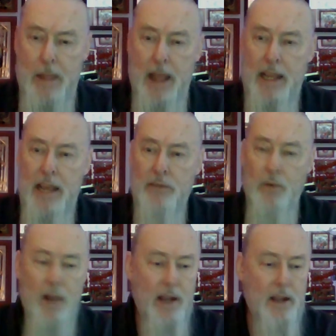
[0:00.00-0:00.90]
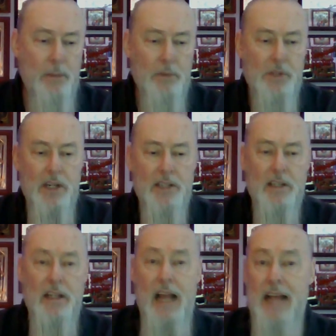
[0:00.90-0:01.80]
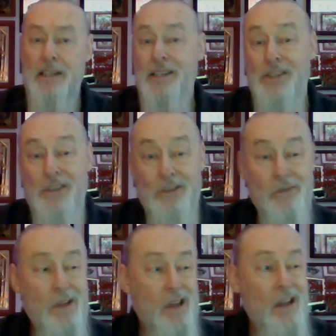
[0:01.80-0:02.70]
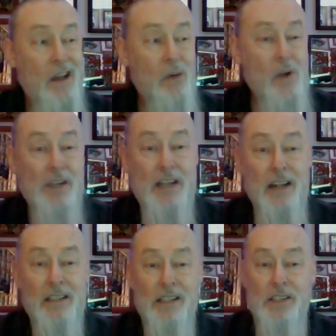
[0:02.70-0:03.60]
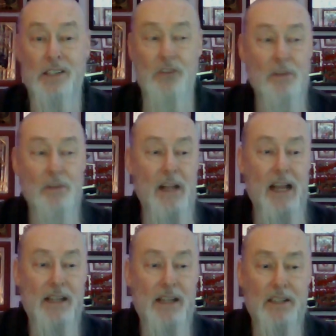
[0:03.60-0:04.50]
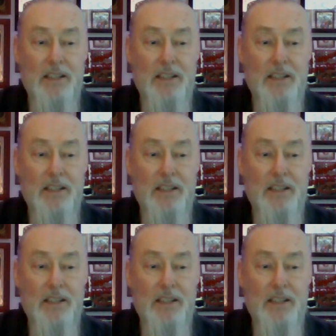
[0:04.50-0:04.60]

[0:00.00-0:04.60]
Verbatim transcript: I gave away a couple sets of glasses, so I washed out this tulip glass.